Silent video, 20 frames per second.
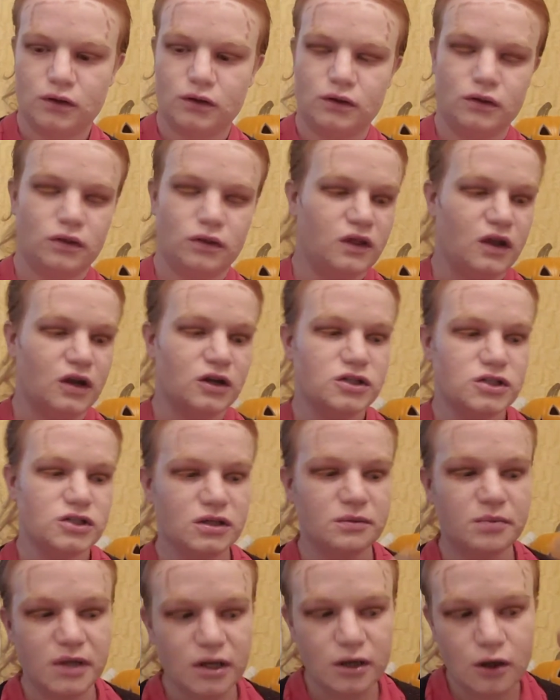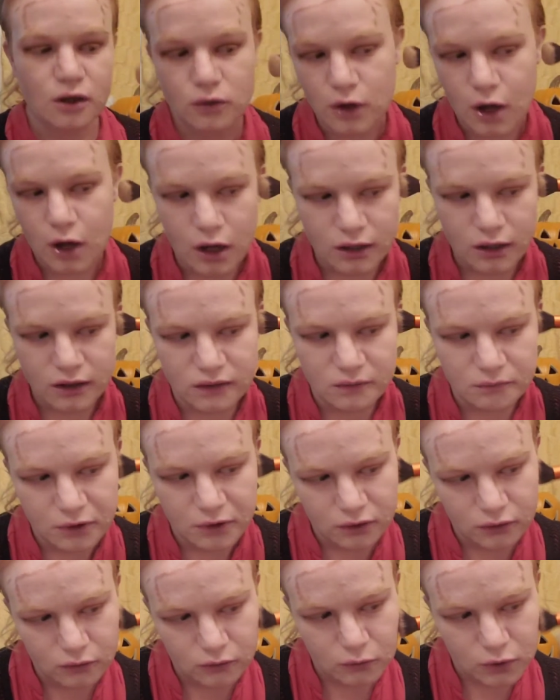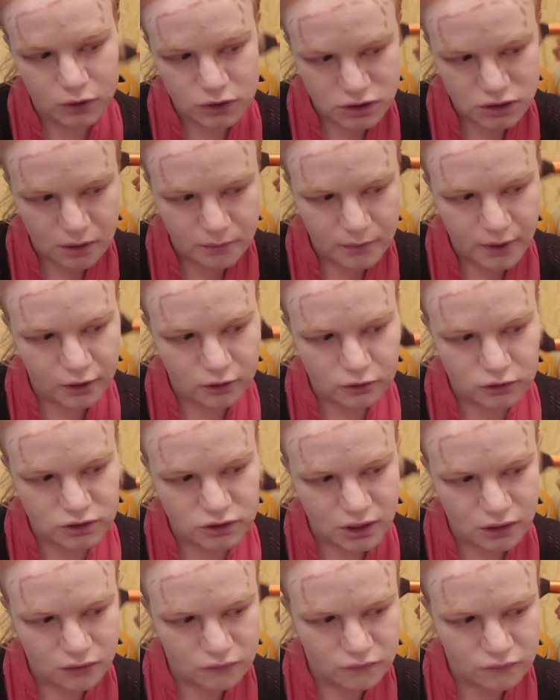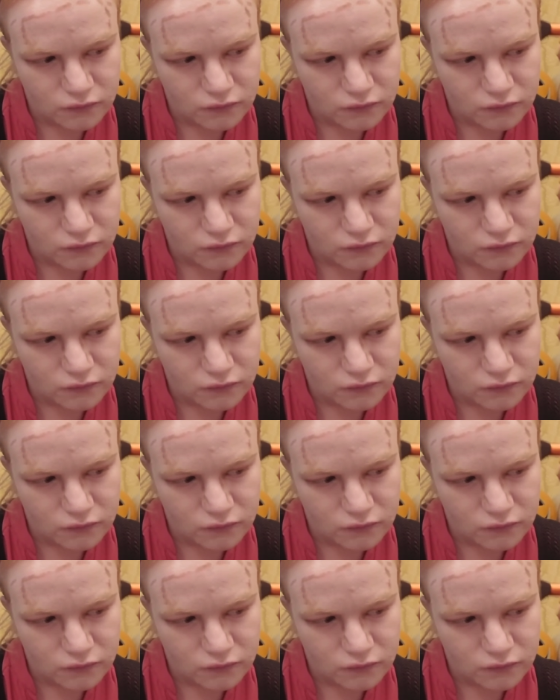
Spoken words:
There should be no knock in the middle of the woods all by herself.